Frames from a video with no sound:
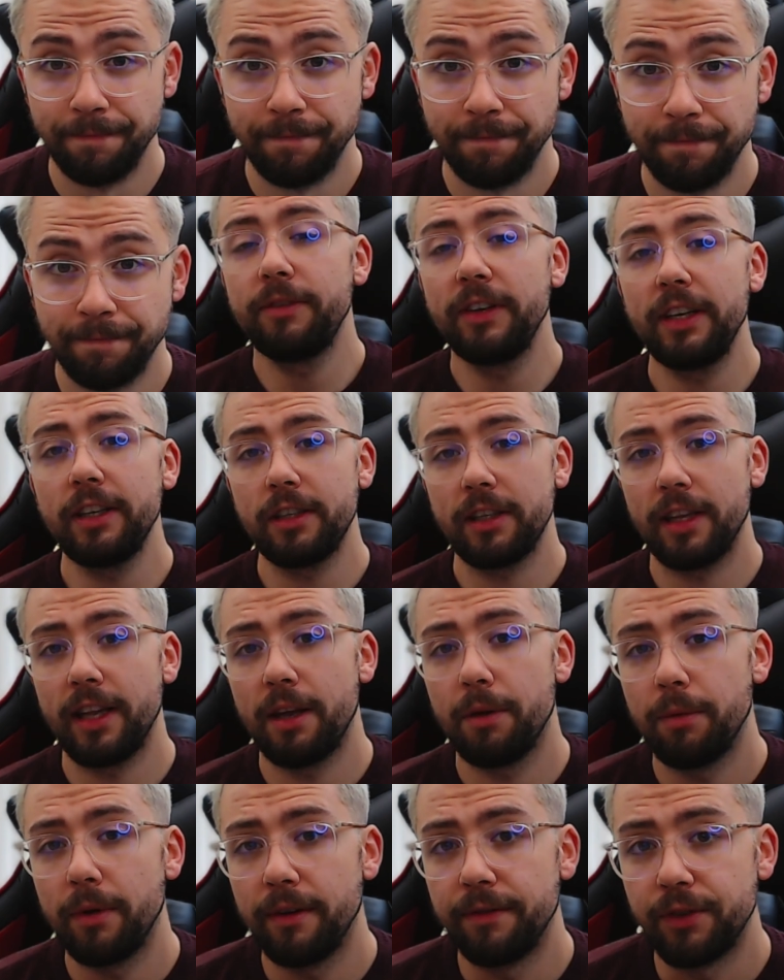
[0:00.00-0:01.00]

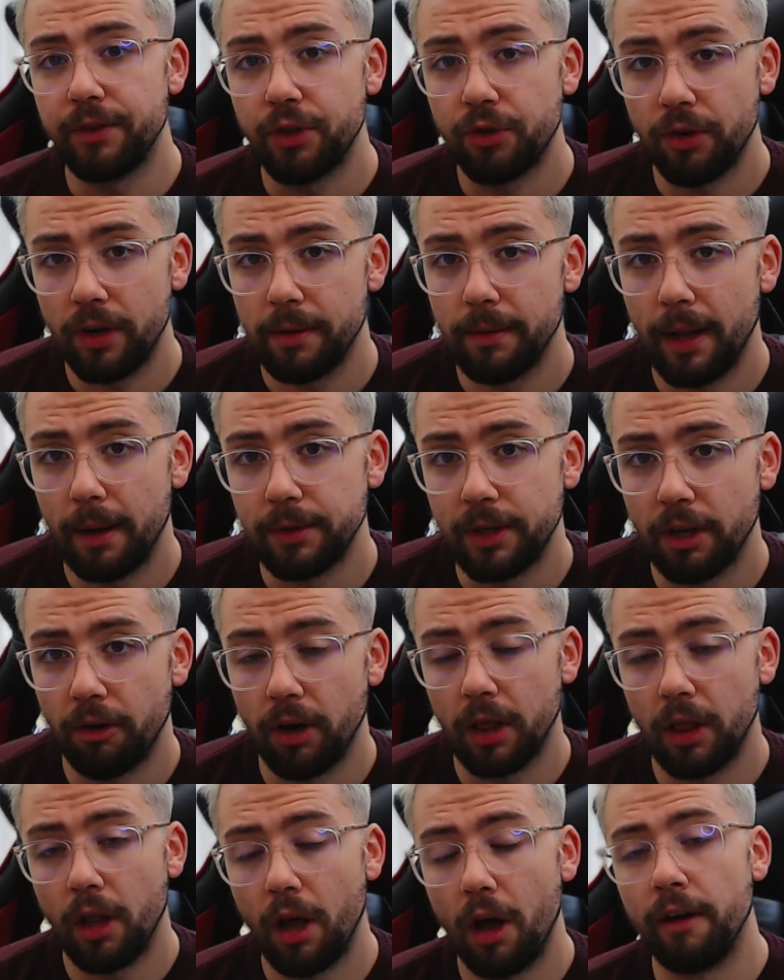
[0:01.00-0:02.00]
Obviously, with Streamlabs, there
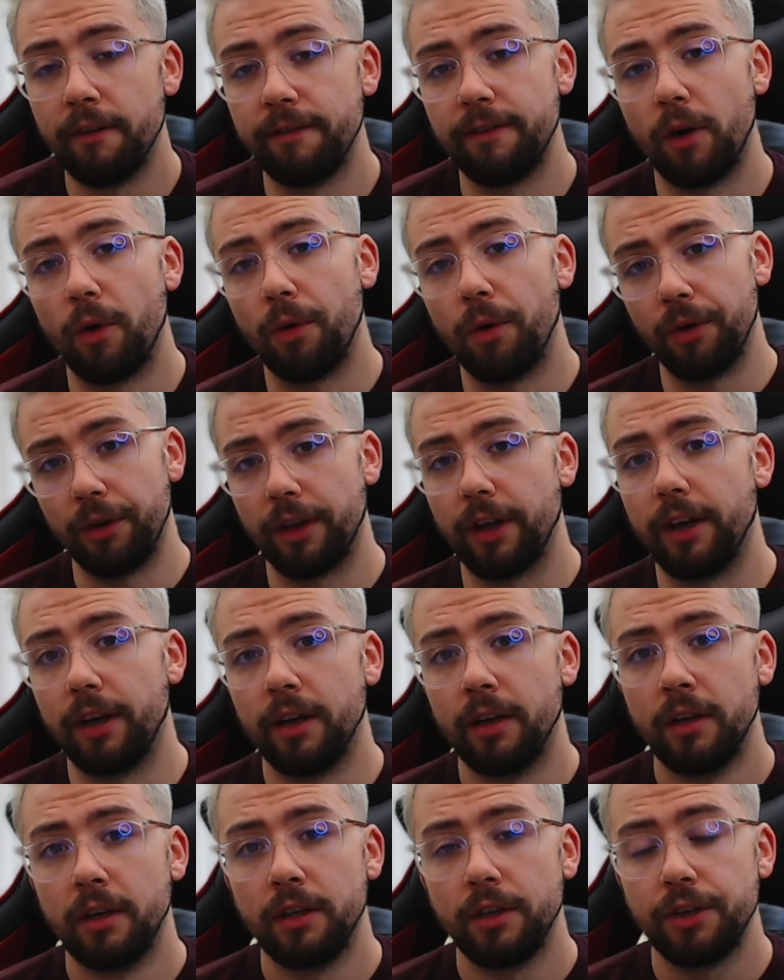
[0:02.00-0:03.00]
are a lot of
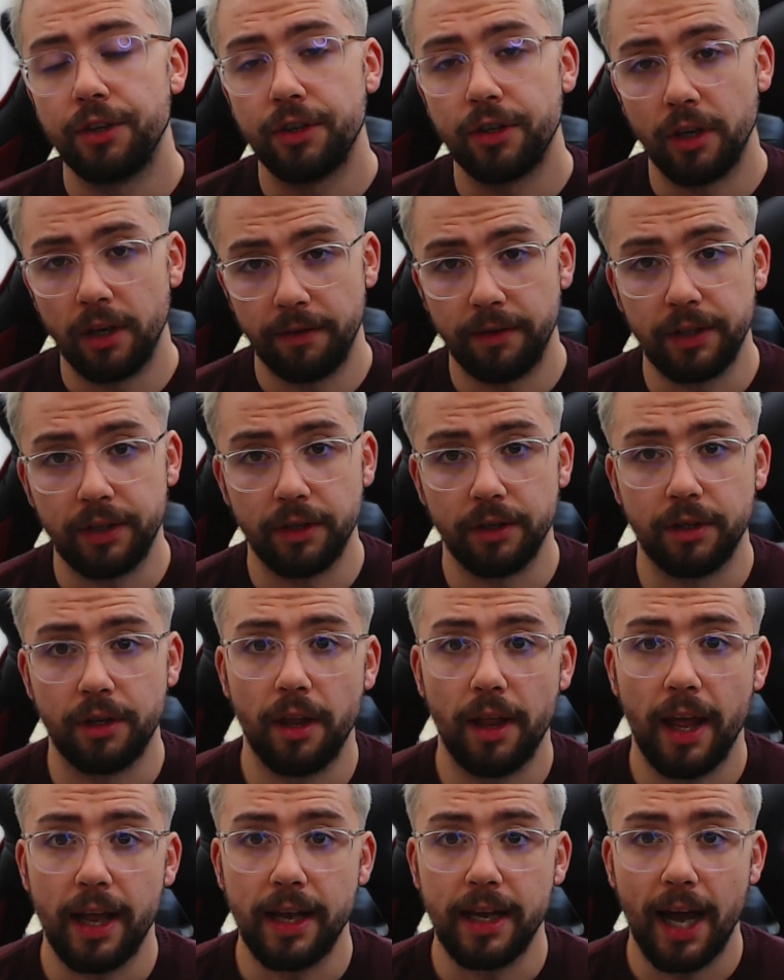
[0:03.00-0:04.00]
other services
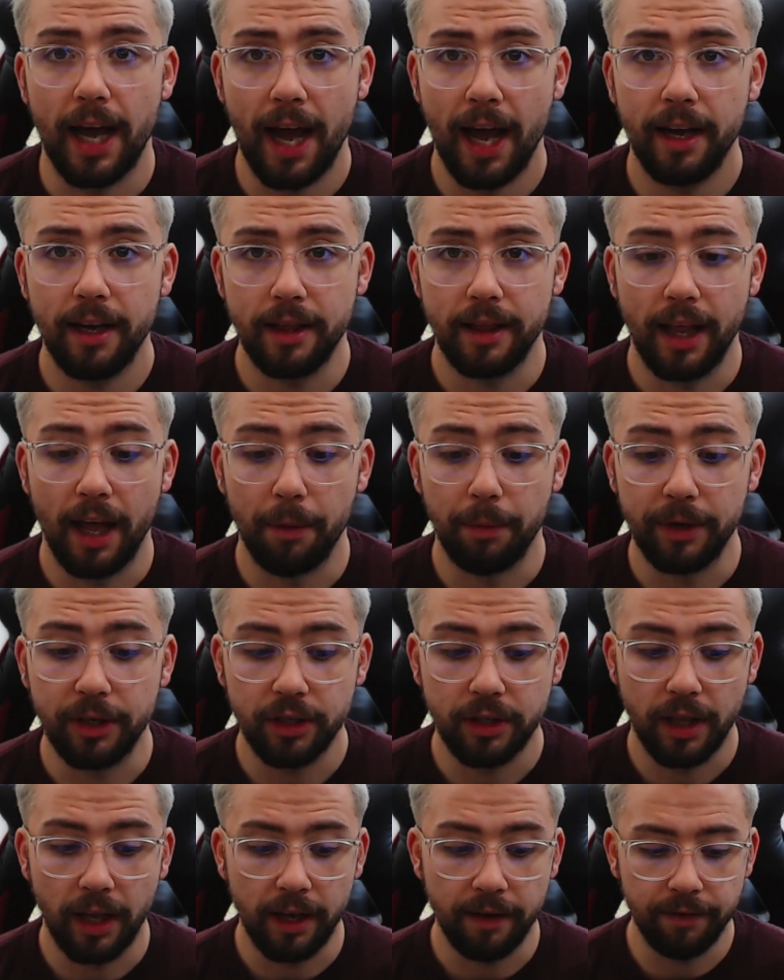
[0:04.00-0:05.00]
that they add in there,
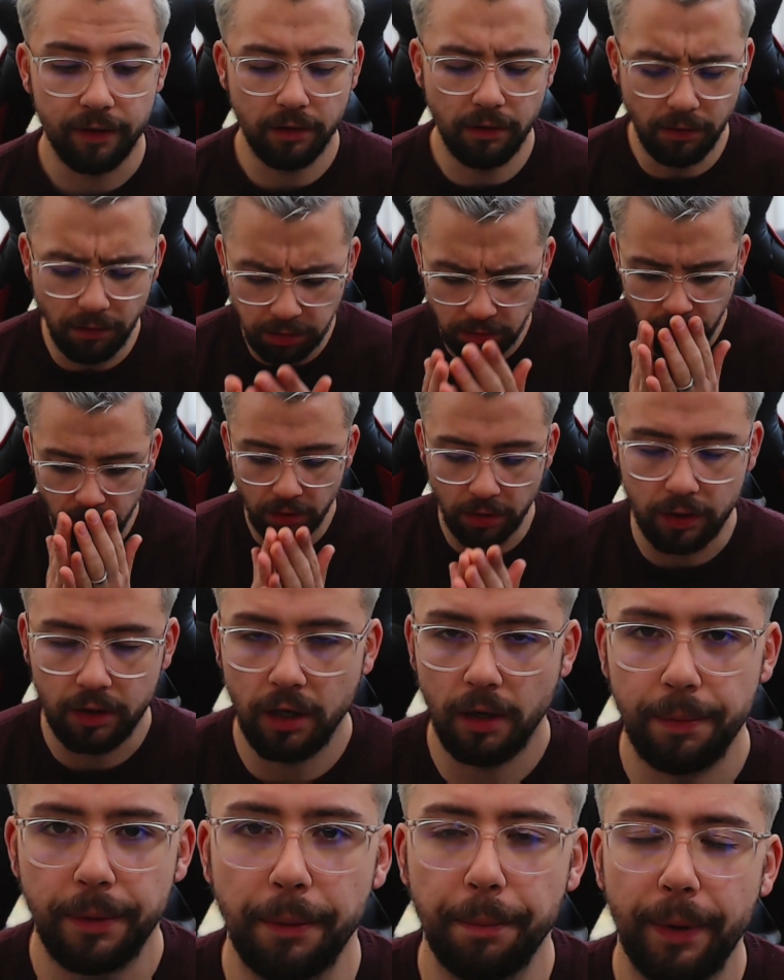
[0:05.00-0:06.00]
which they've
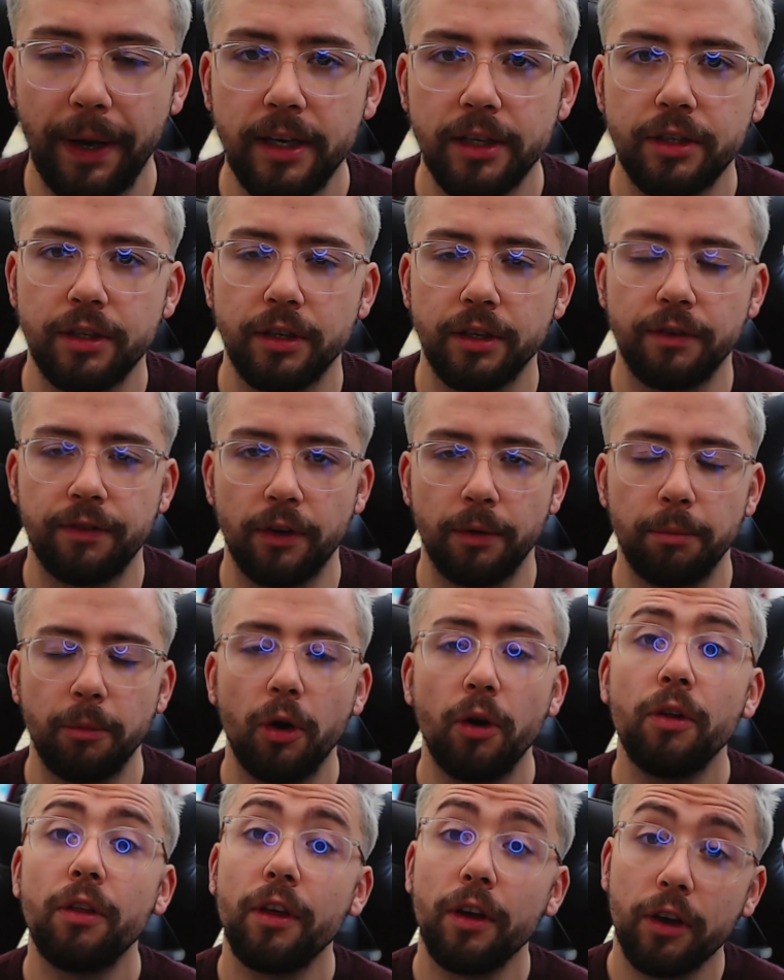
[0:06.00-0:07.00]
copied and pasted
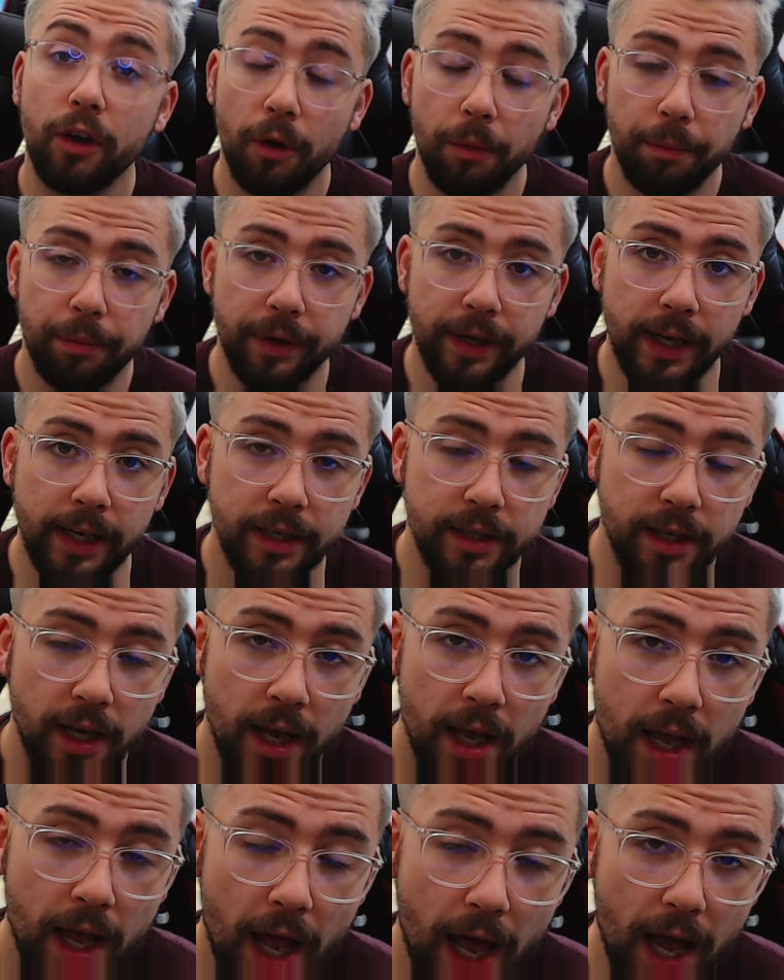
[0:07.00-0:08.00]
from other
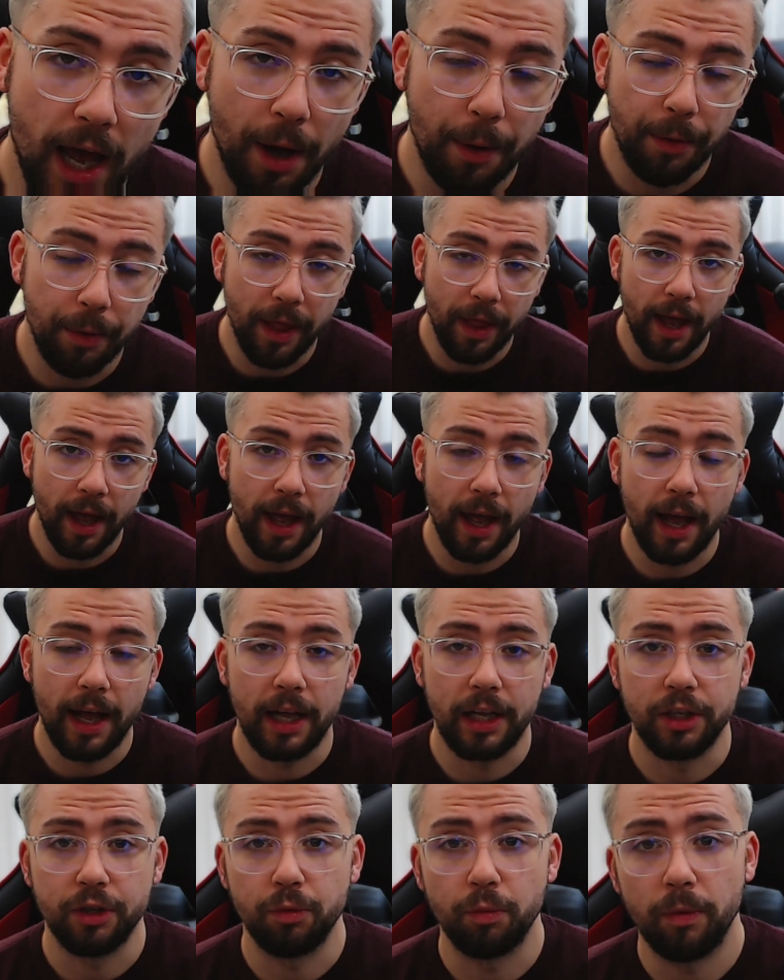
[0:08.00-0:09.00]
companies out there
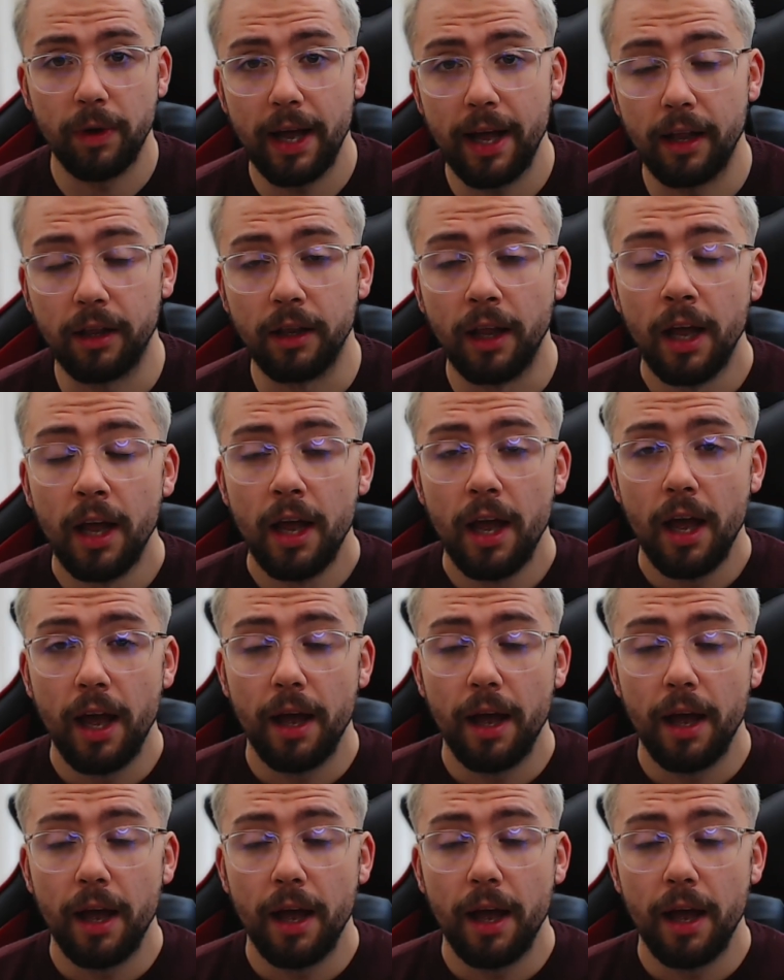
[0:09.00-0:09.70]
as well.